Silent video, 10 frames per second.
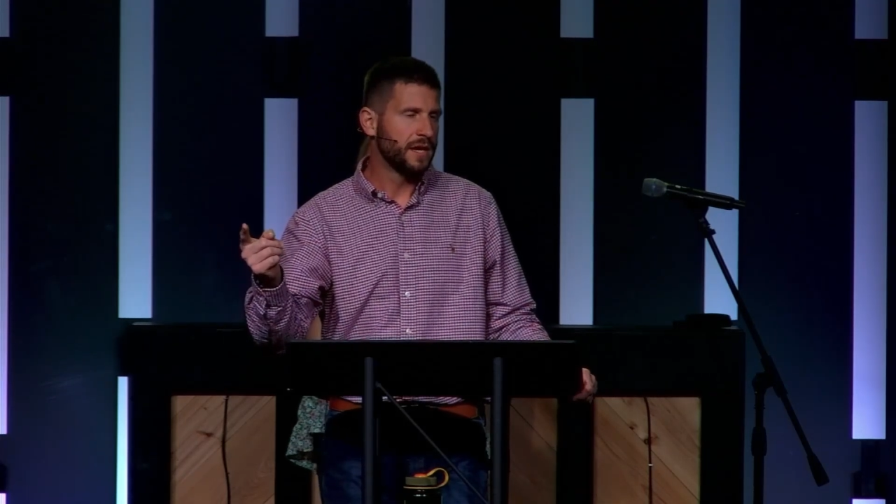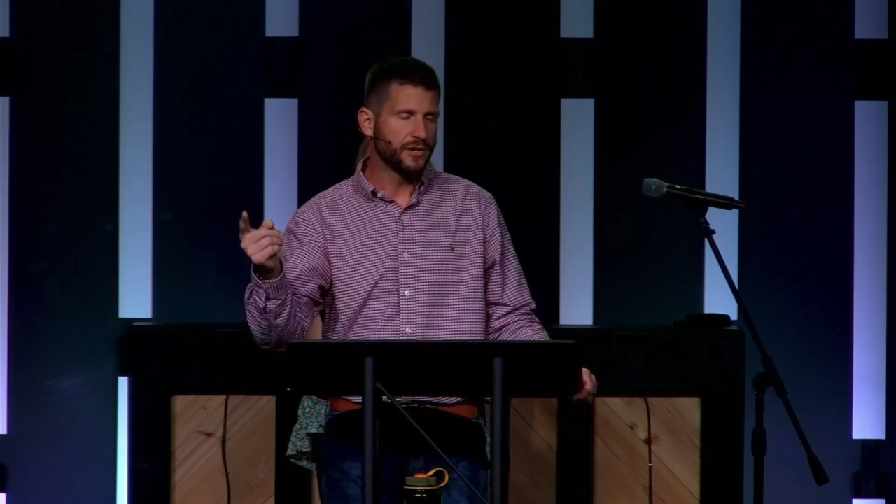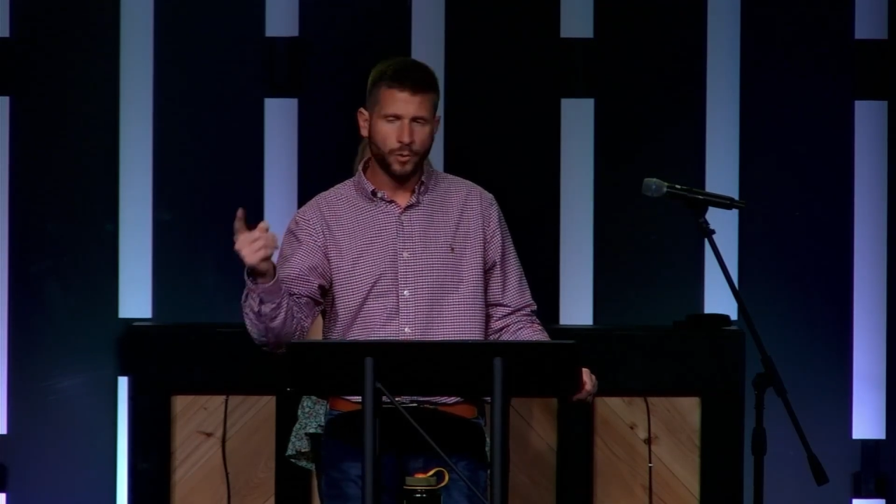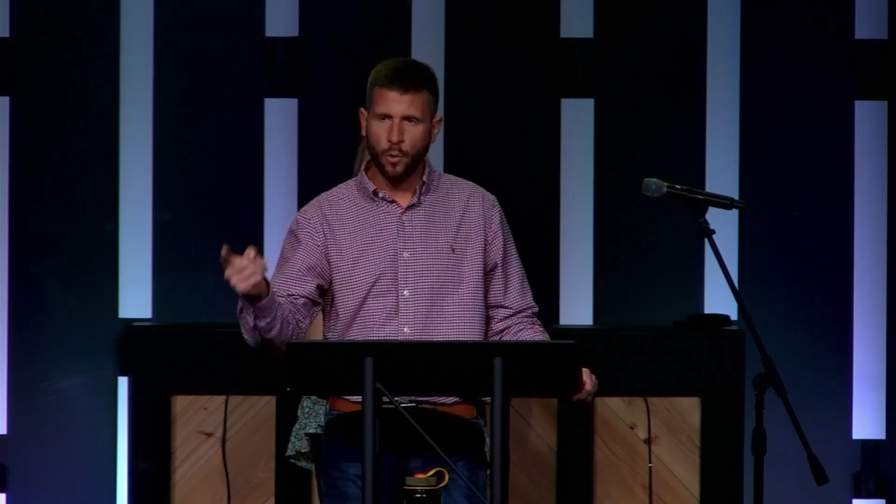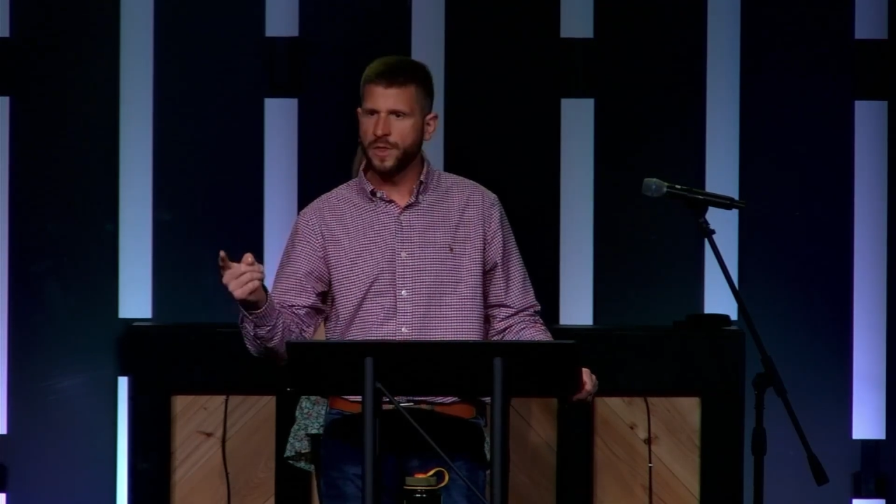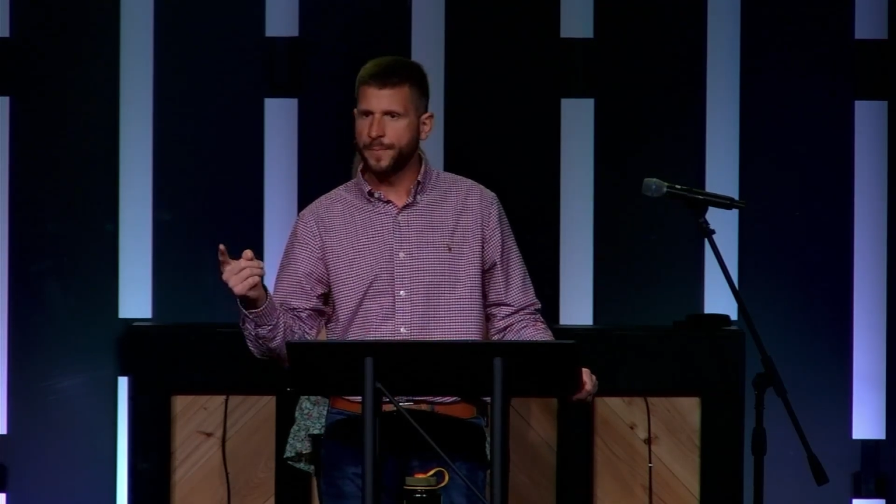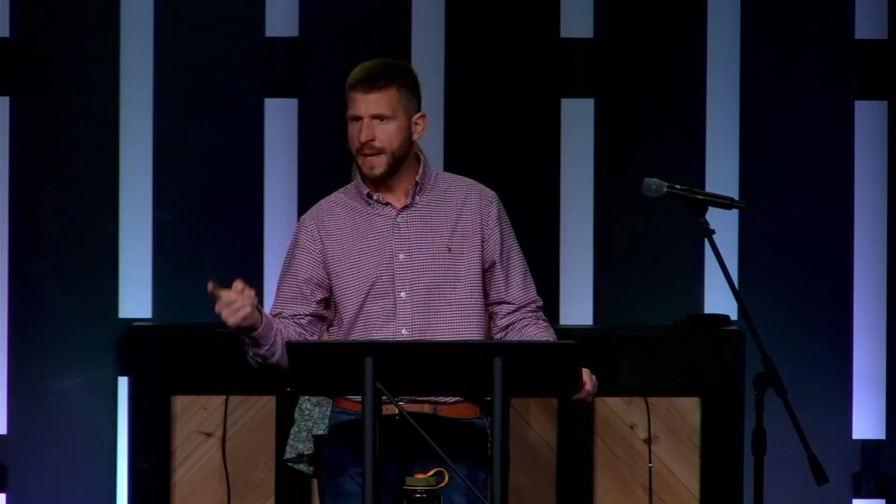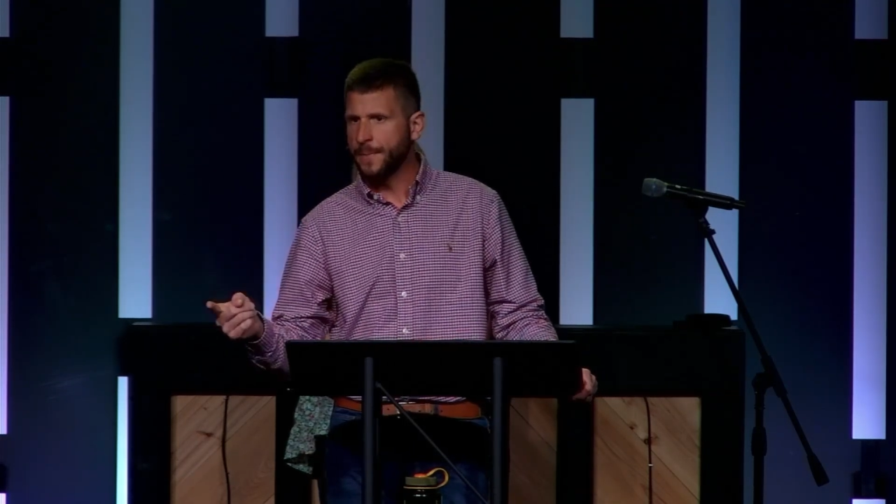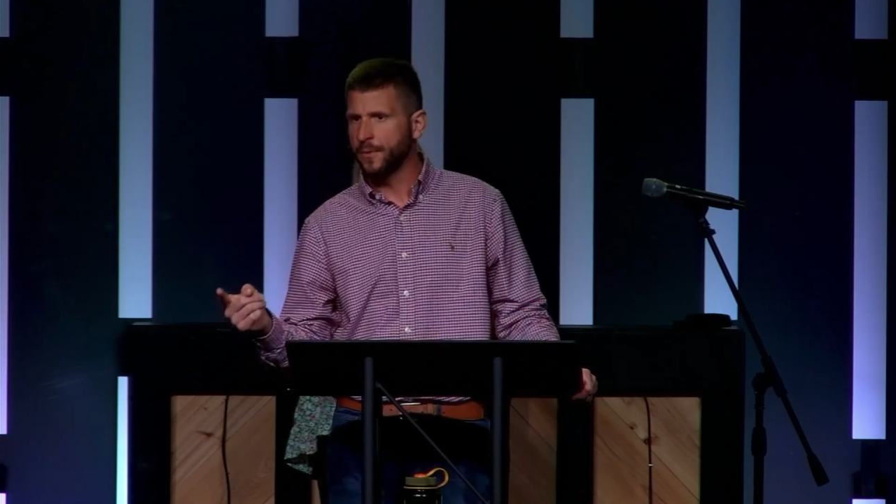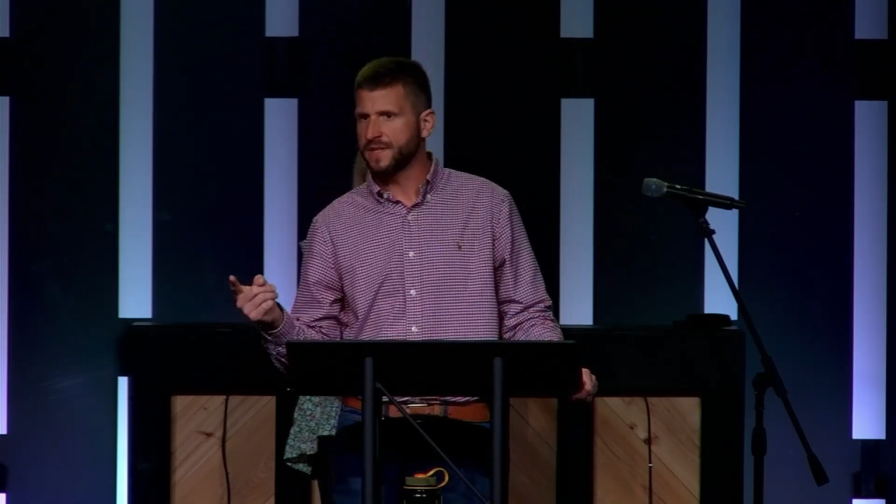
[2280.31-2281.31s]
Ignore the
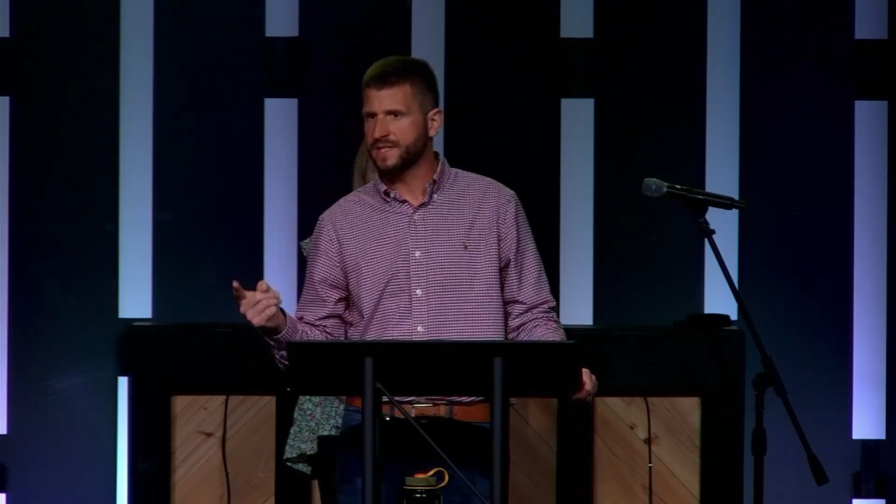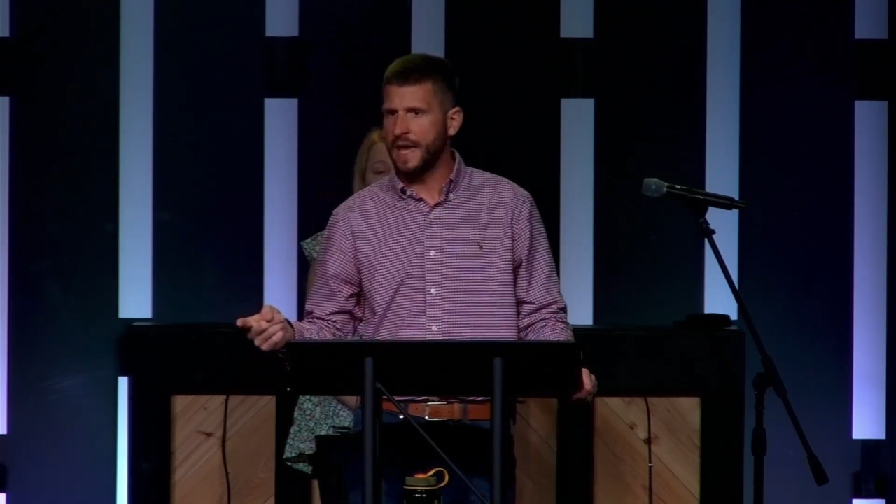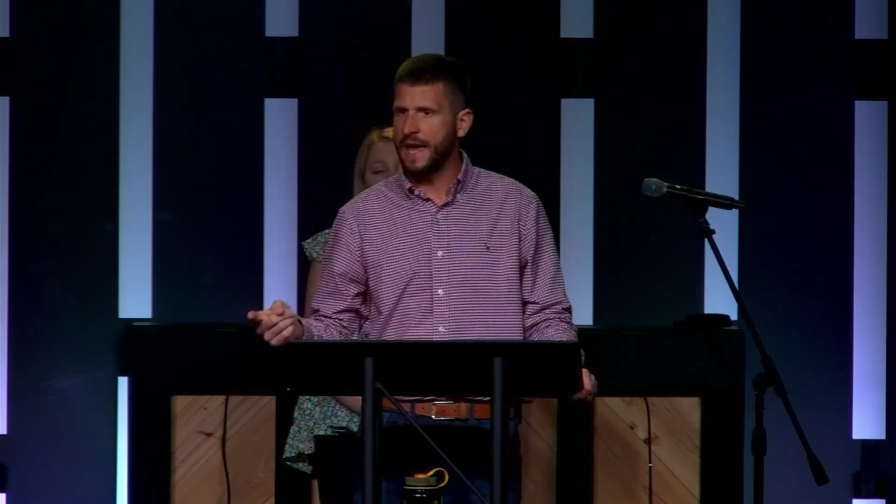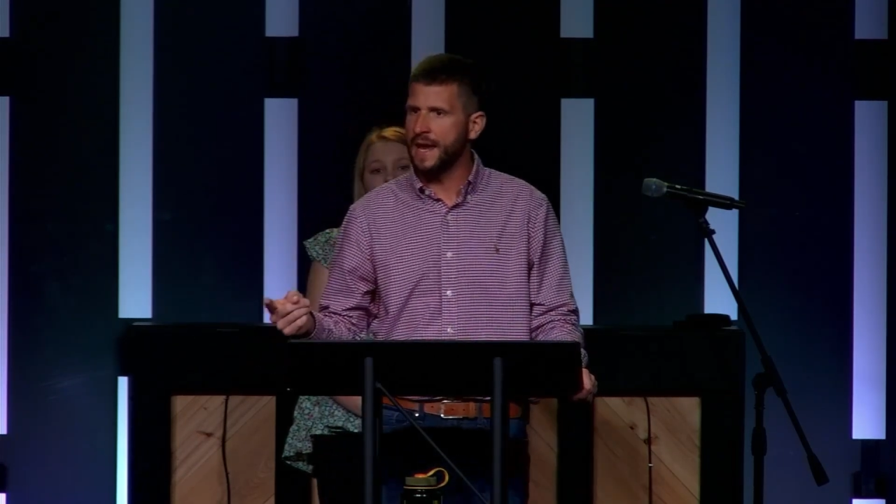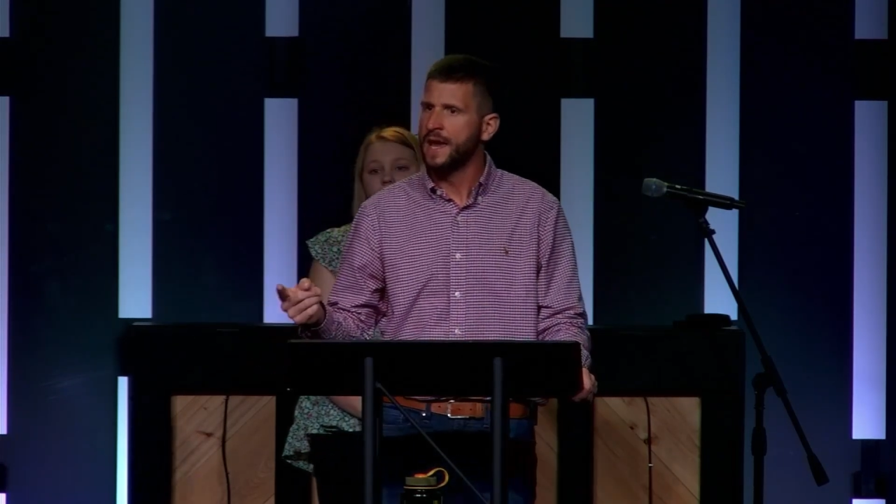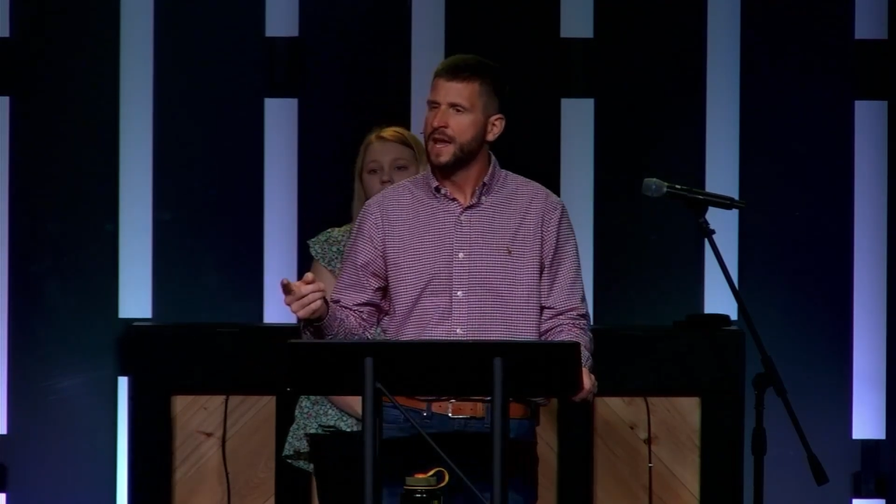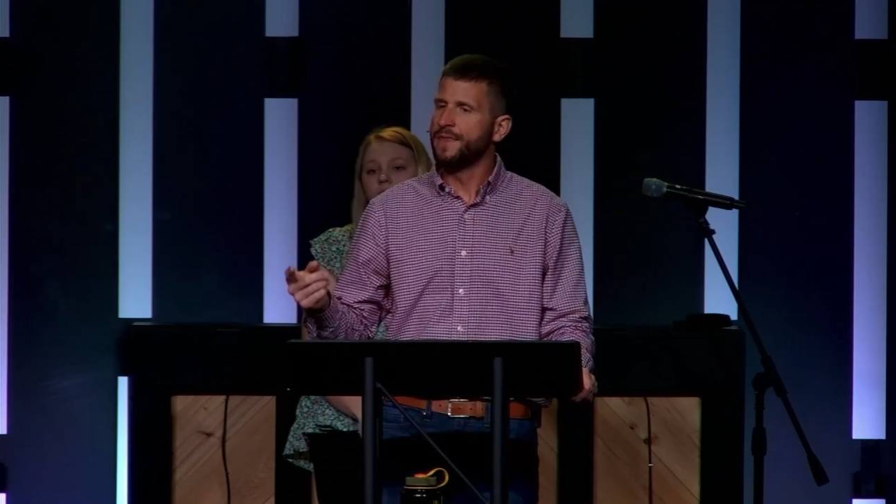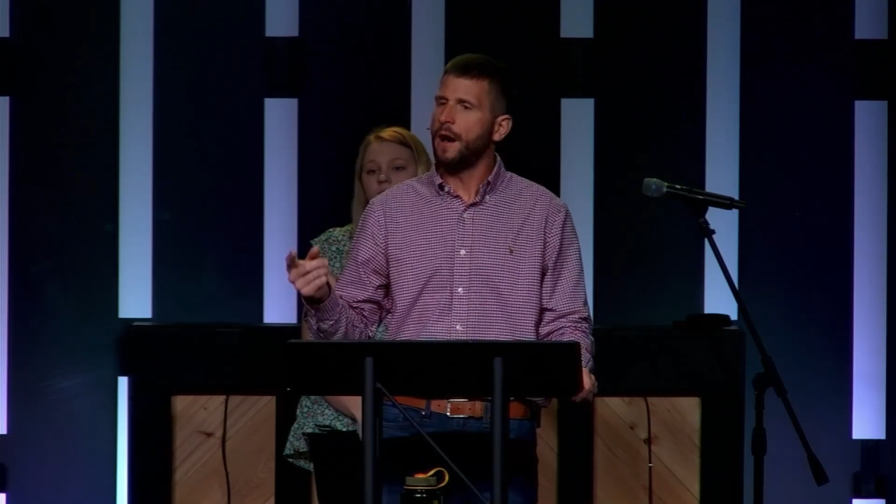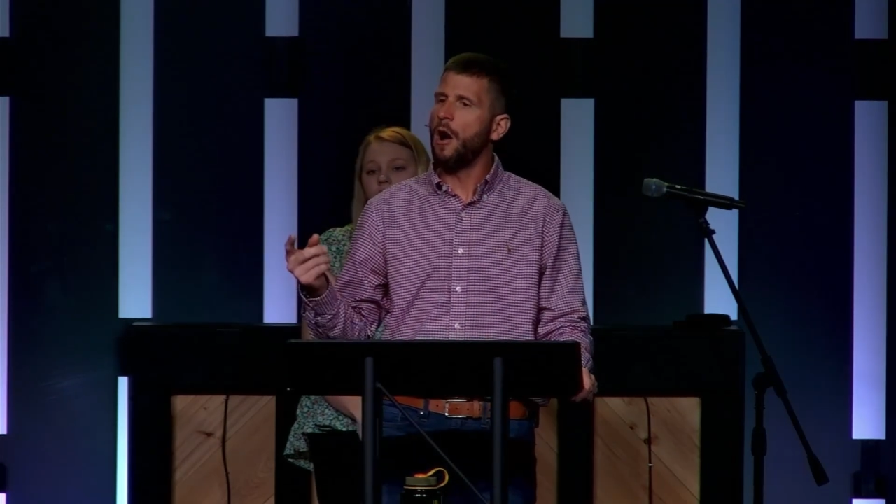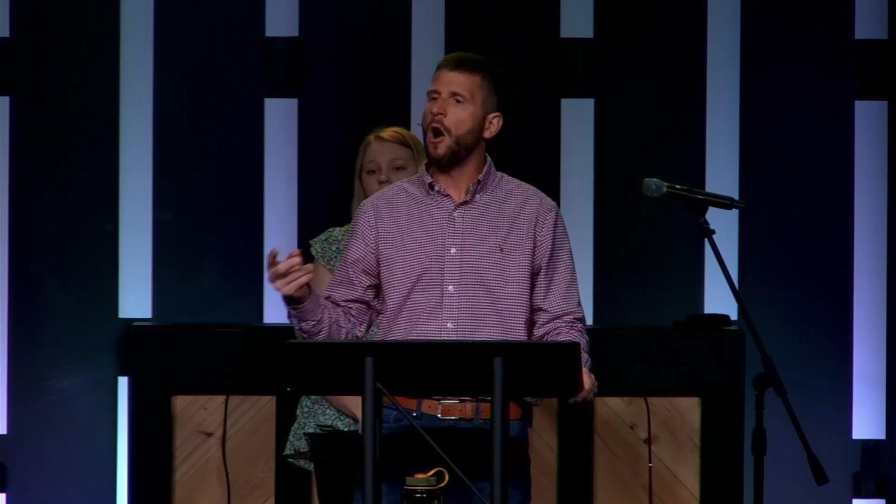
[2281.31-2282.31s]
people that say,
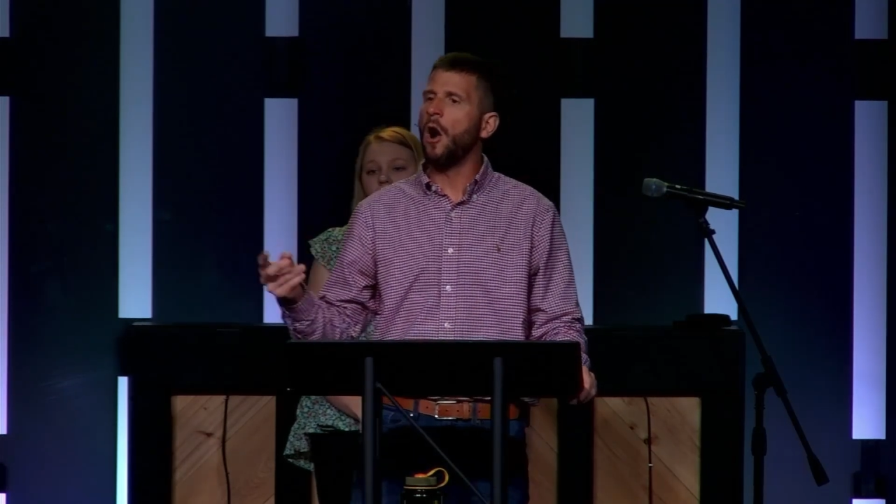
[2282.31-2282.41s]
the